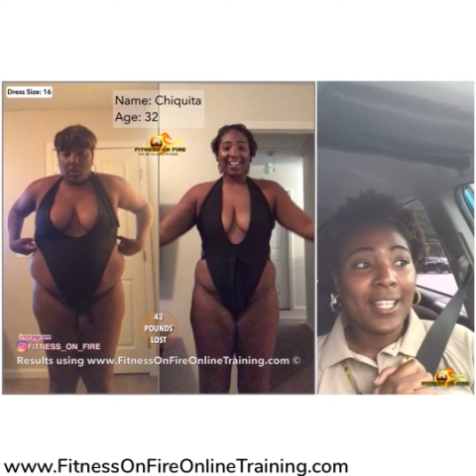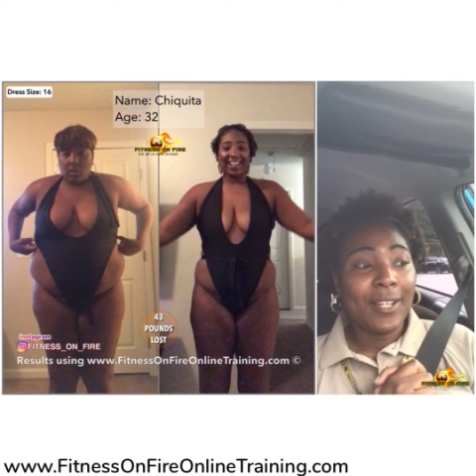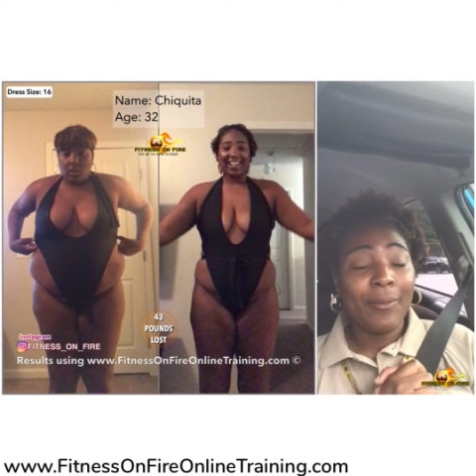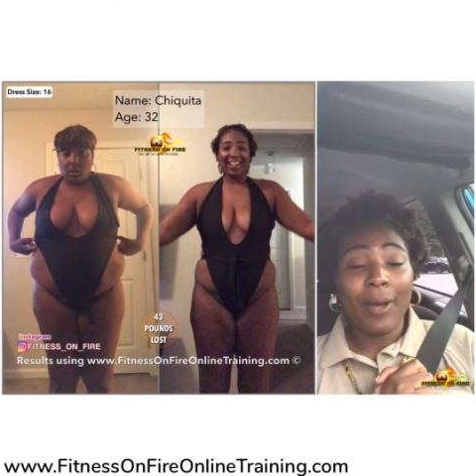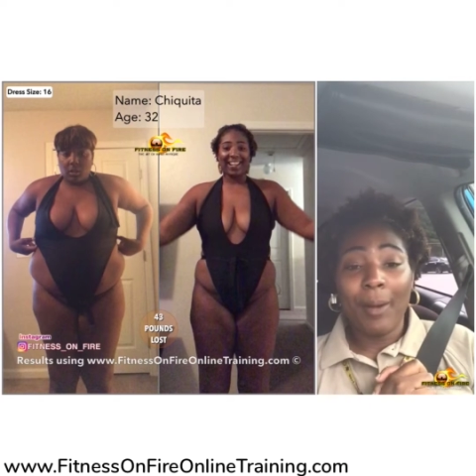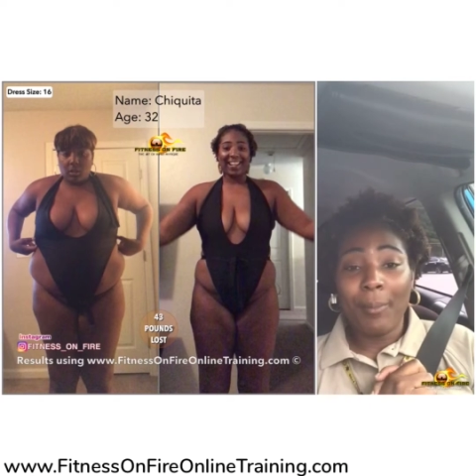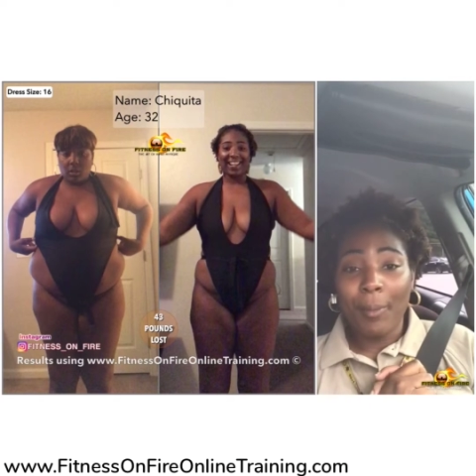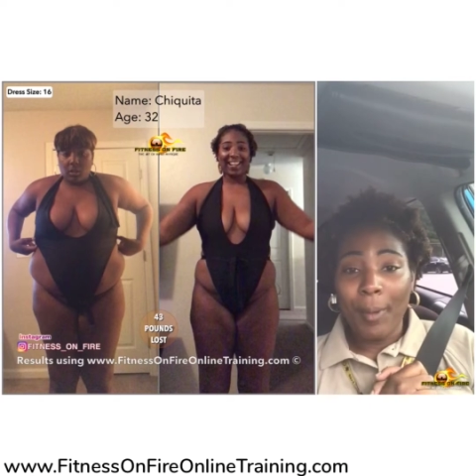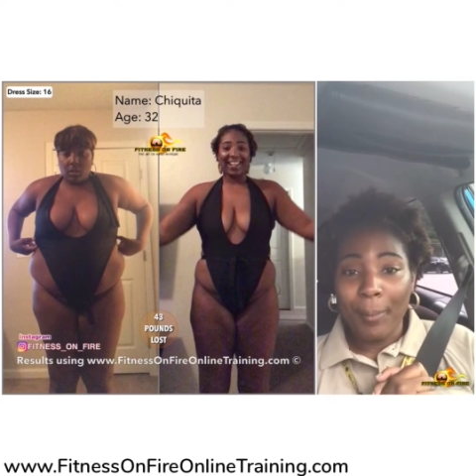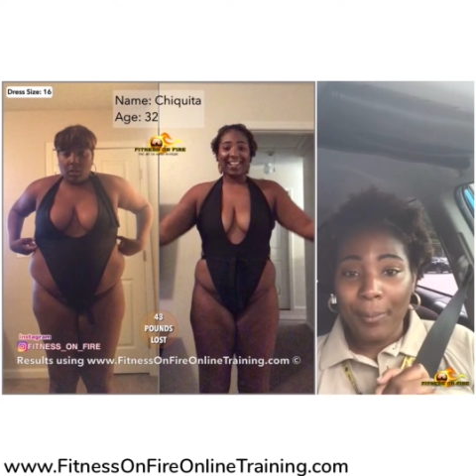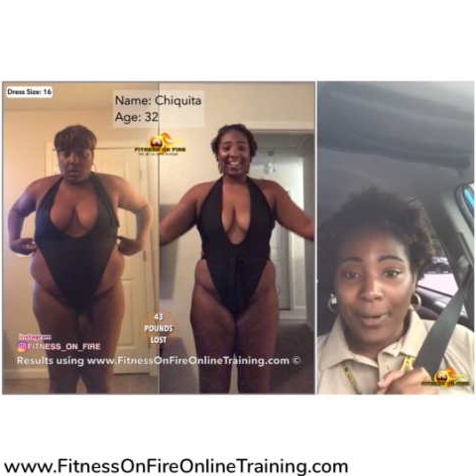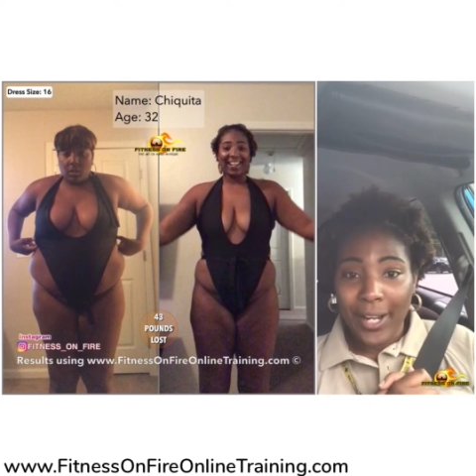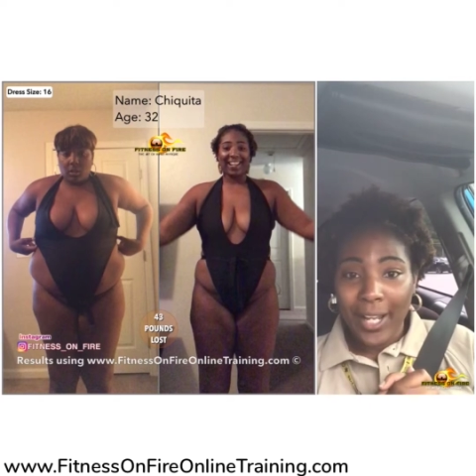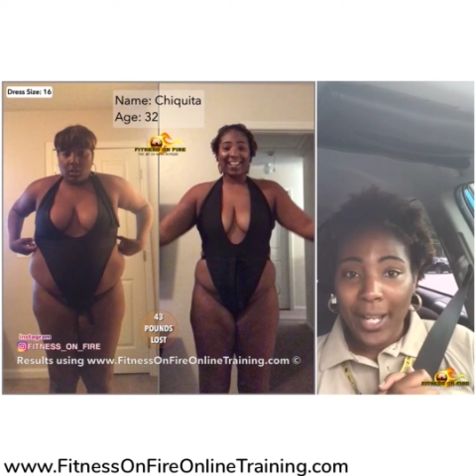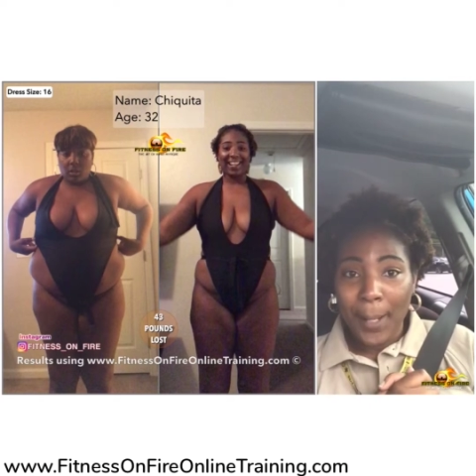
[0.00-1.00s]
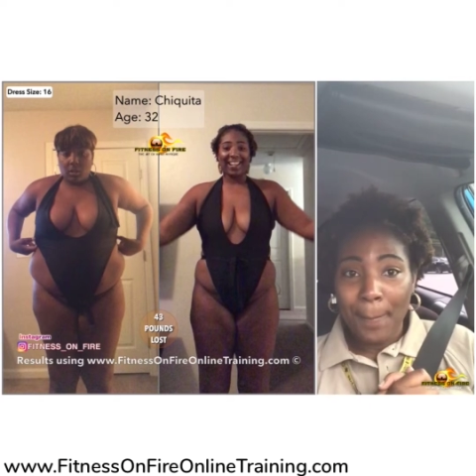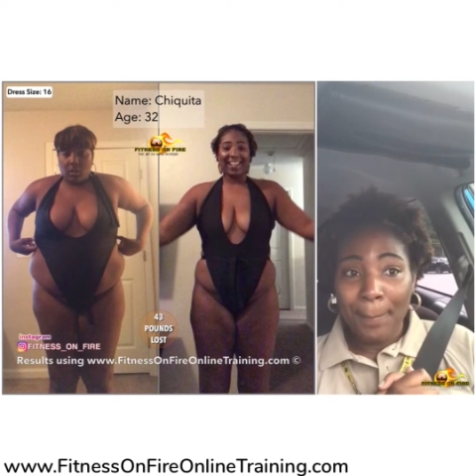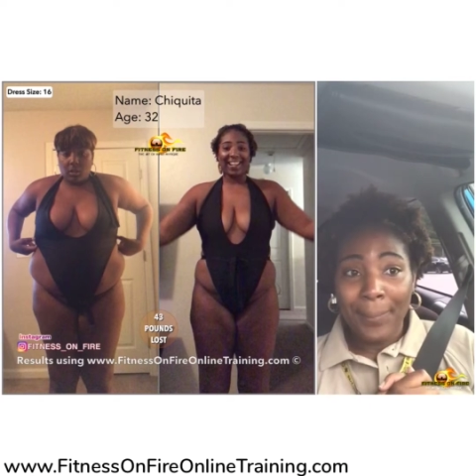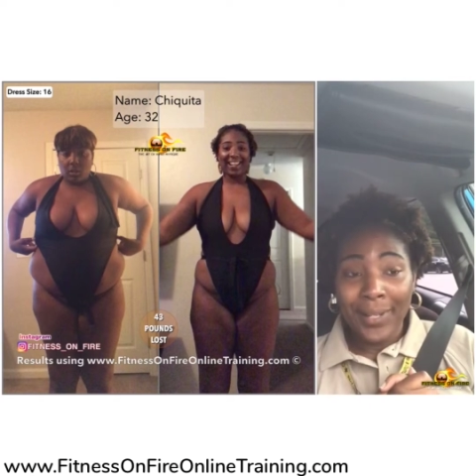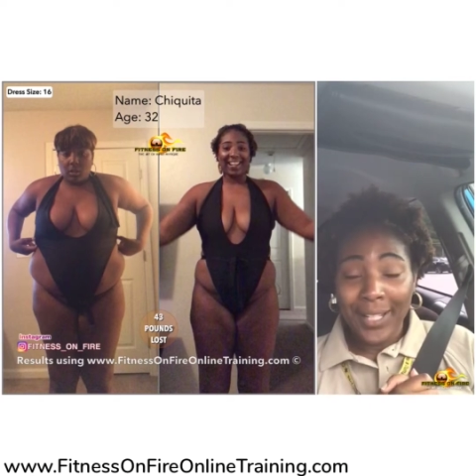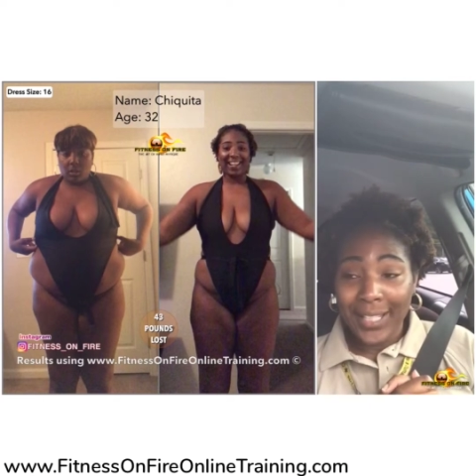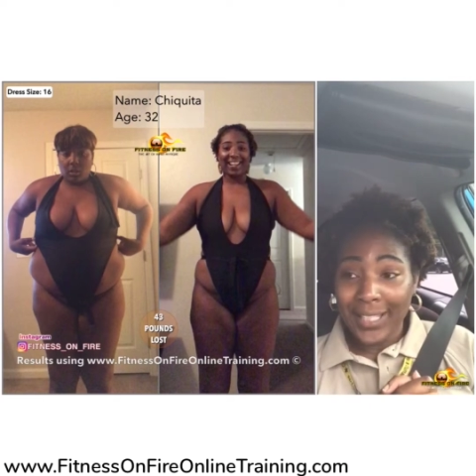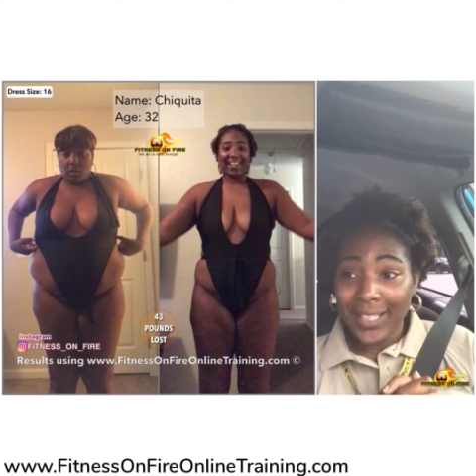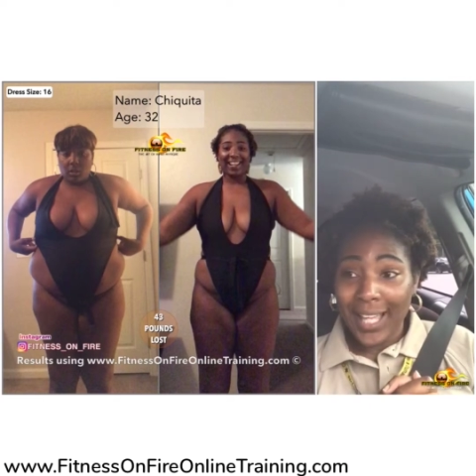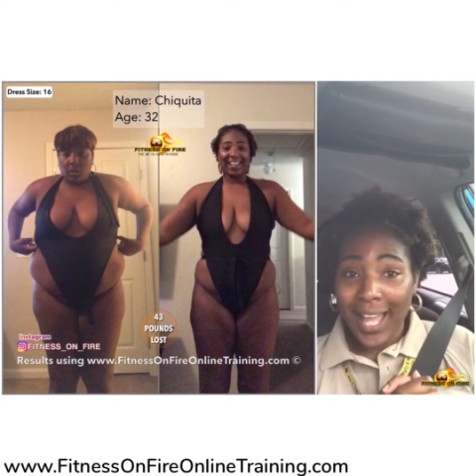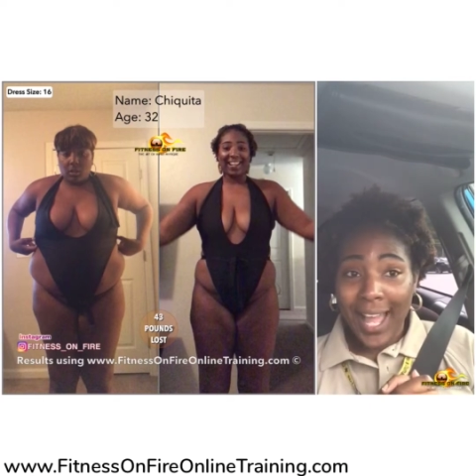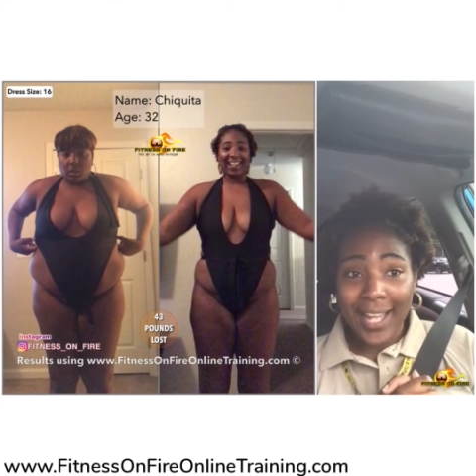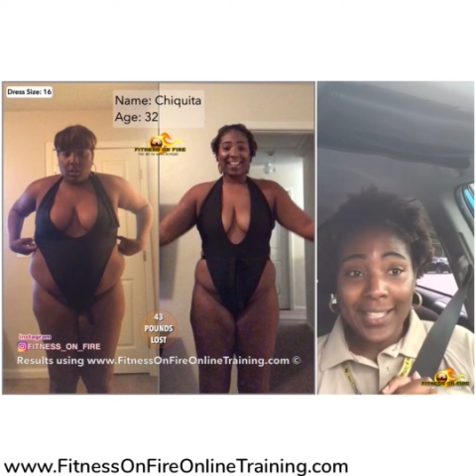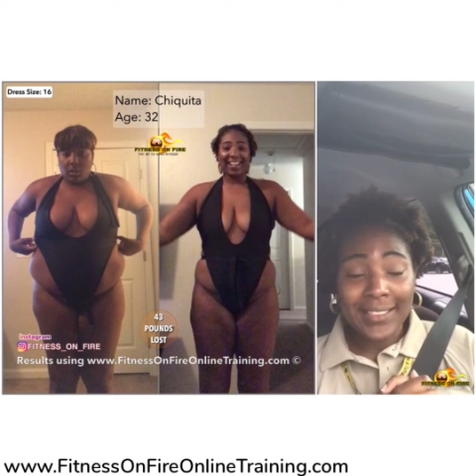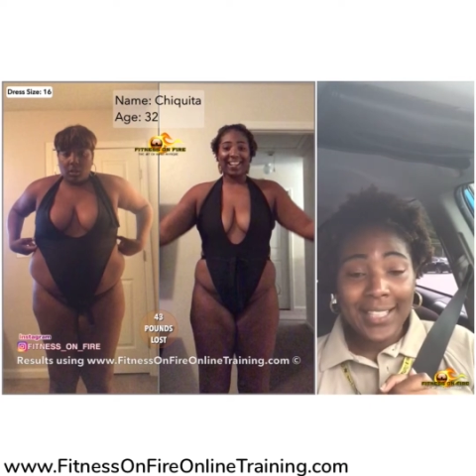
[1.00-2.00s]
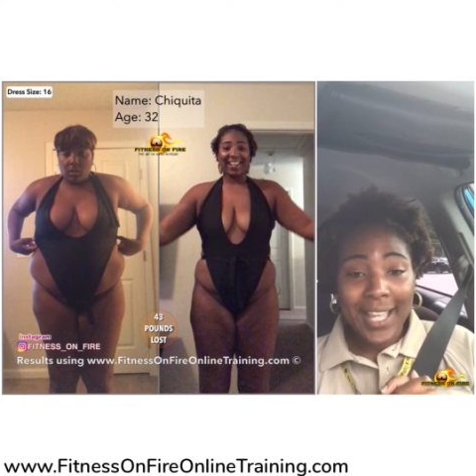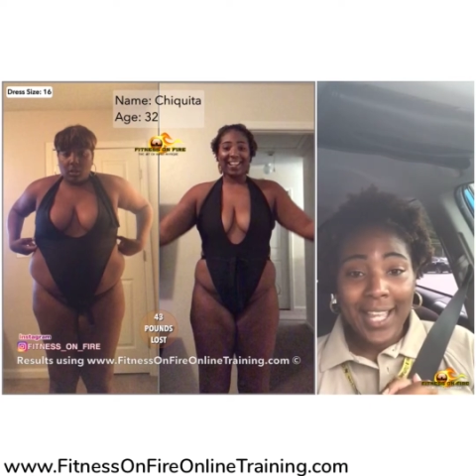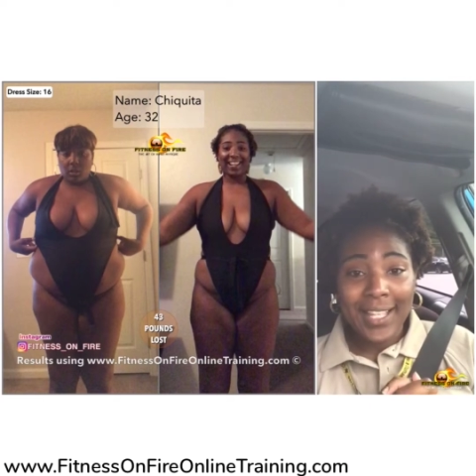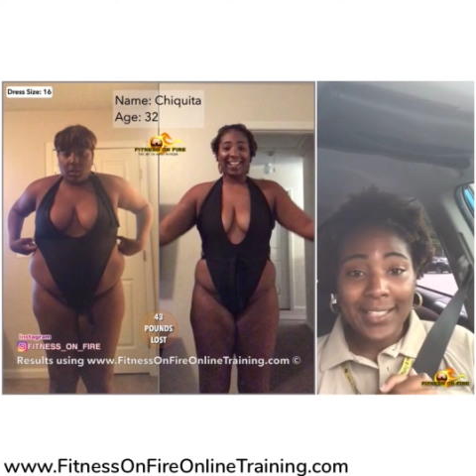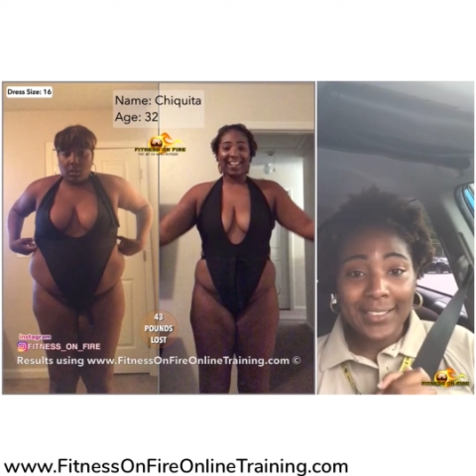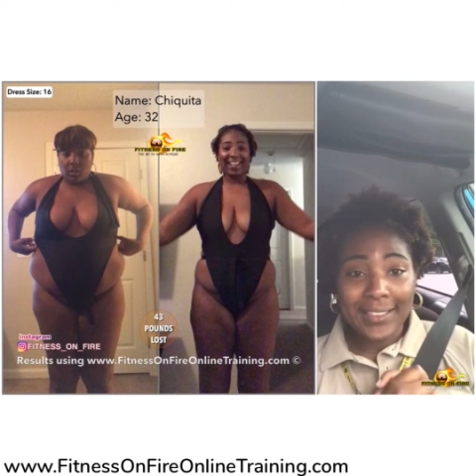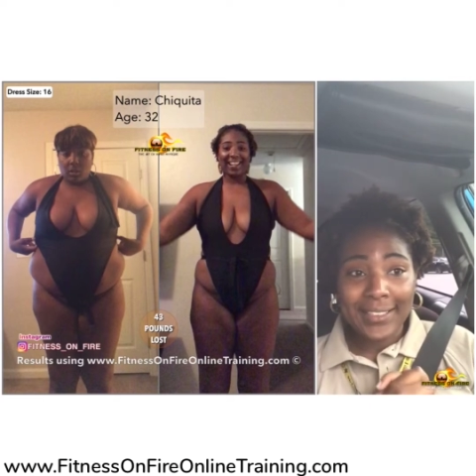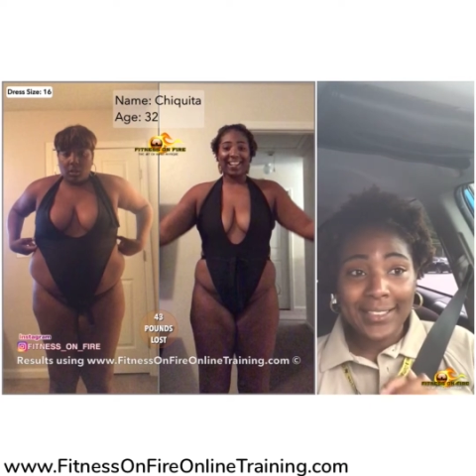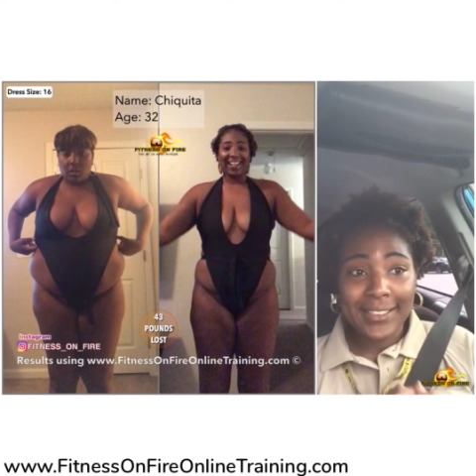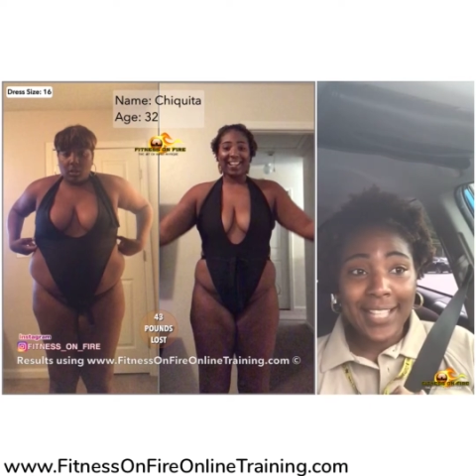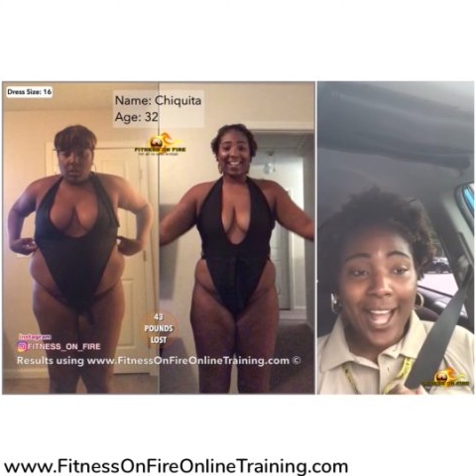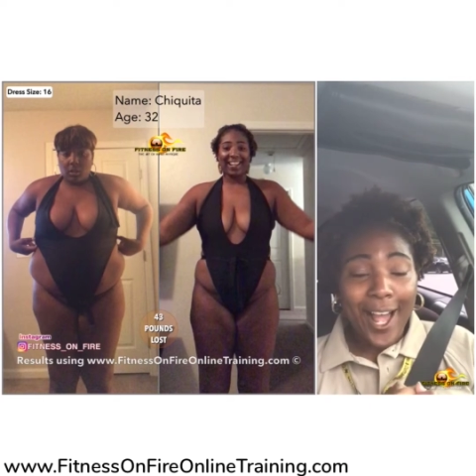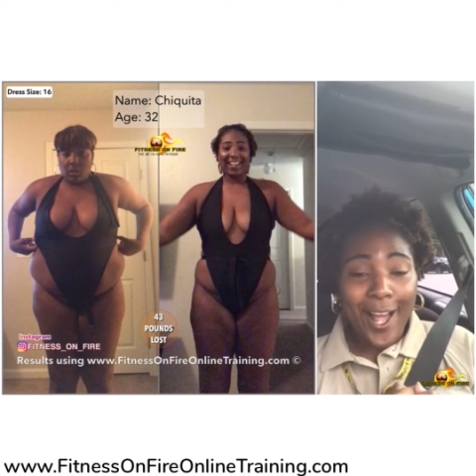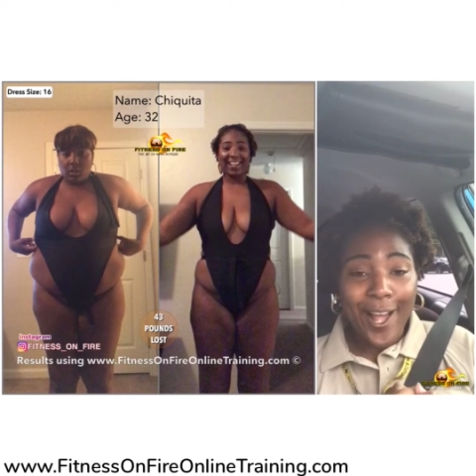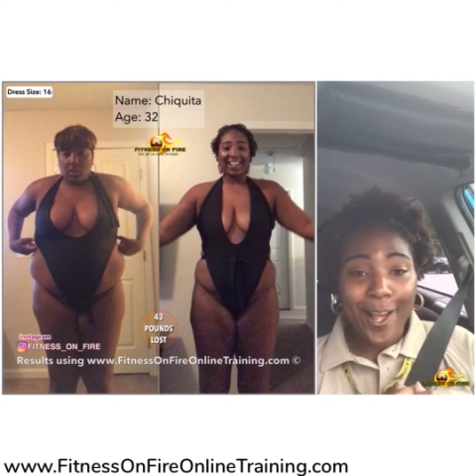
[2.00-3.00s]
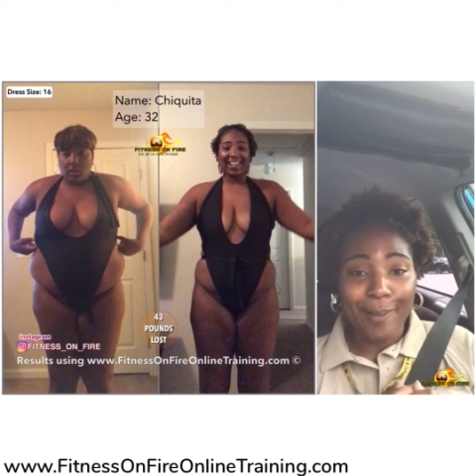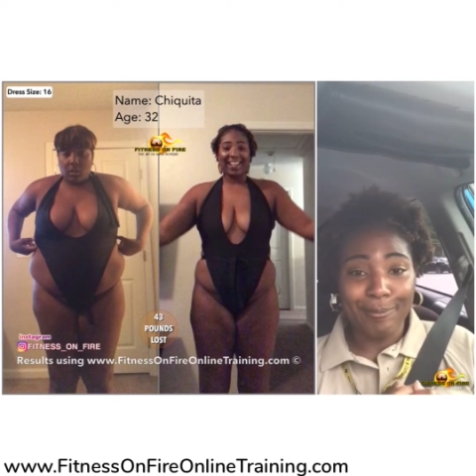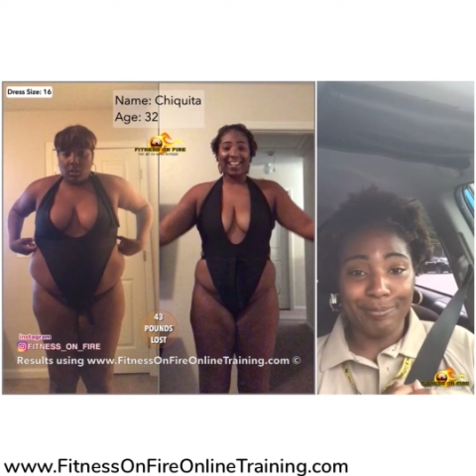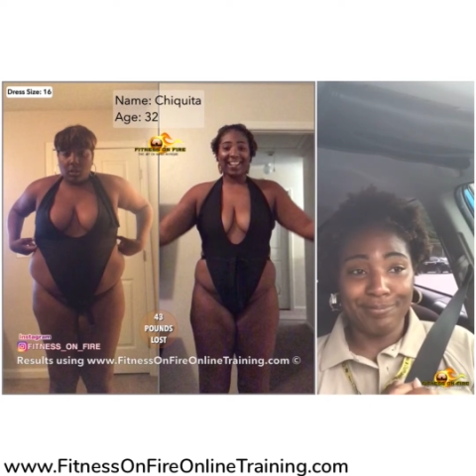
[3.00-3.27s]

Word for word: Well, I'm on my break, but I just had to stop